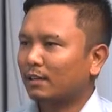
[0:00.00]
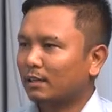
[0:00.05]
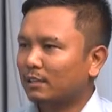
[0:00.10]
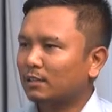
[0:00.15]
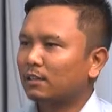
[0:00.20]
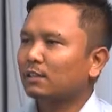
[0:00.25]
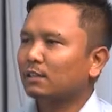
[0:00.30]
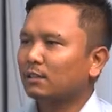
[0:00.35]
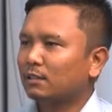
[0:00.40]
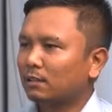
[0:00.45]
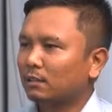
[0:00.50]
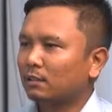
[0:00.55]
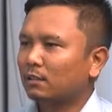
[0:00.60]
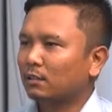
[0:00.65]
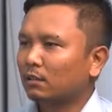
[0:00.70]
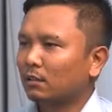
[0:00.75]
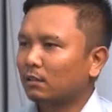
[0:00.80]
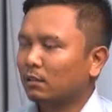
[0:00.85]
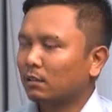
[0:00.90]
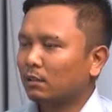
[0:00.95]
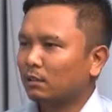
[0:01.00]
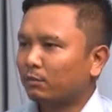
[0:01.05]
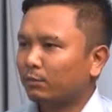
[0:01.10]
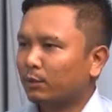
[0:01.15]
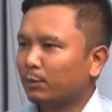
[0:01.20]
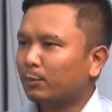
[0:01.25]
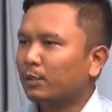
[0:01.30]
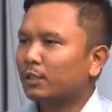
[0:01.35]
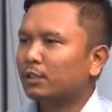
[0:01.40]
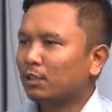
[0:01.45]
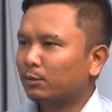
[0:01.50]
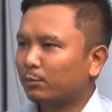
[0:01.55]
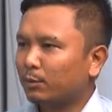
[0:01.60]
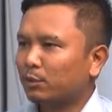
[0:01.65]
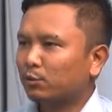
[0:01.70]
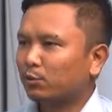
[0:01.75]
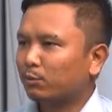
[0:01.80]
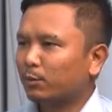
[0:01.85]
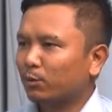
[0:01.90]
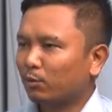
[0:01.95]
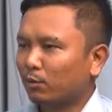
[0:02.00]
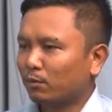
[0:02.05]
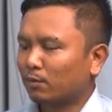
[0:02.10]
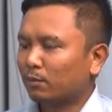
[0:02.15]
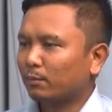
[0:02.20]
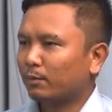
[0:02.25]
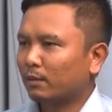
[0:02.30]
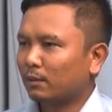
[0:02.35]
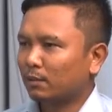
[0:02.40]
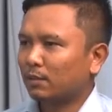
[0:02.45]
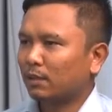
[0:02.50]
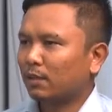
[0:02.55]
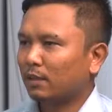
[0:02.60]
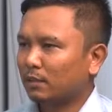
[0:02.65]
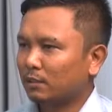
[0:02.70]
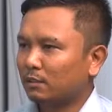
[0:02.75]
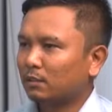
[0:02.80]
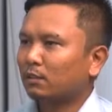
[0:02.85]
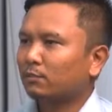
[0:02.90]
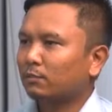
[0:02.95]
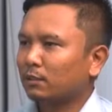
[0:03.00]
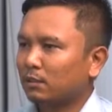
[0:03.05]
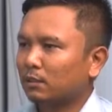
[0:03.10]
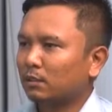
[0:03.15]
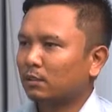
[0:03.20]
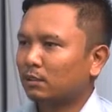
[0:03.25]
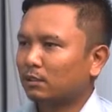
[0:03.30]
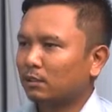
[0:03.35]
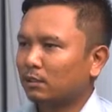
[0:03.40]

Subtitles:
considered public service to be one of the greatest service.